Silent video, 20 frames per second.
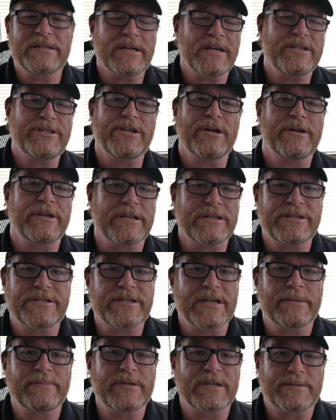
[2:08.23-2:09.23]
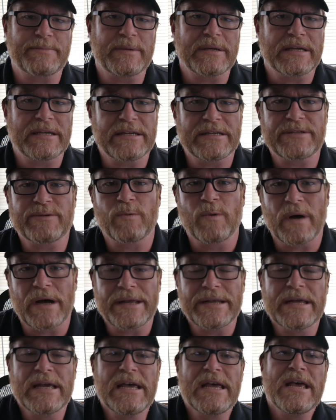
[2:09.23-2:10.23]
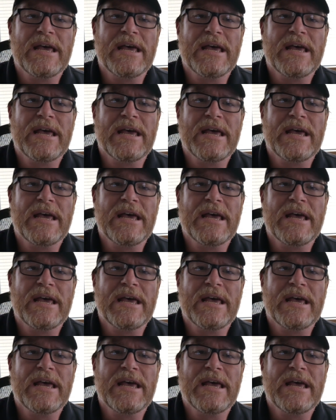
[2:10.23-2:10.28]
touch on these subjects, but guess what?